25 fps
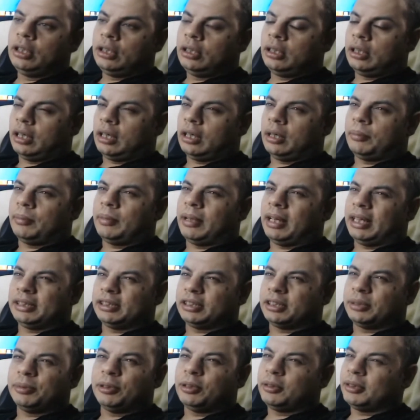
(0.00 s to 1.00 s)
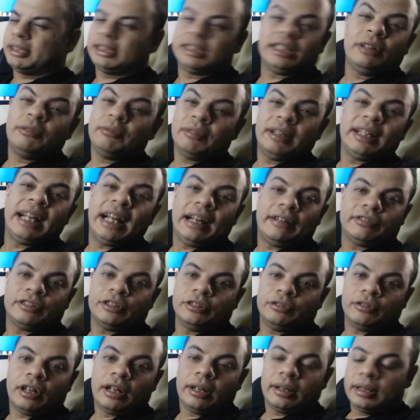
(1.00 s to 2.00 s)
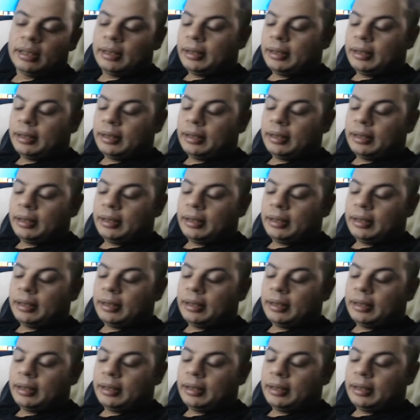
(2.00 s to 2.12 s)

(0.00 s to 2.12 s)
And to be honest, you don't really have to, right?